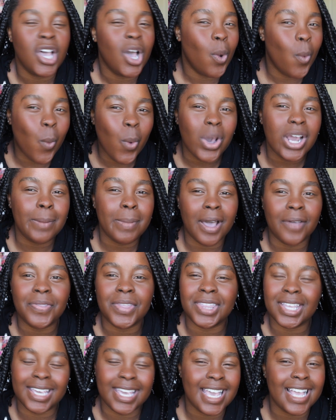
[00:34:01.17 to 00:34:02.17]
What about
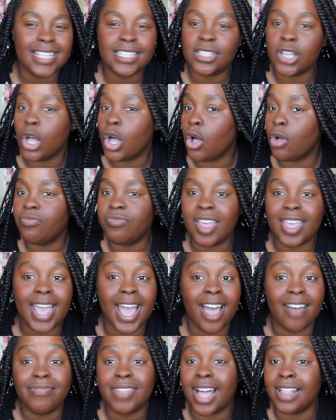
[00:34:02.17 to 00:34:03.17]
the kids? They
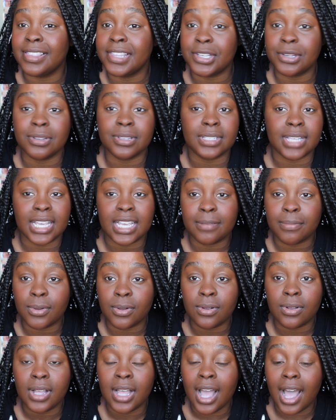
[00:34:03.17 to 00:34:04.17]
have that little
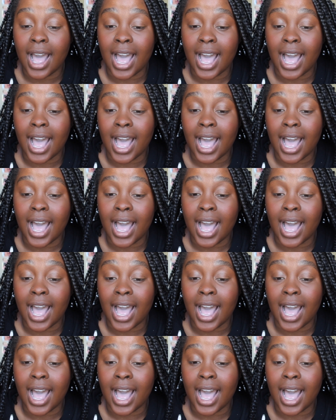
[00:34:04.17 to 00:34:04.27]
table.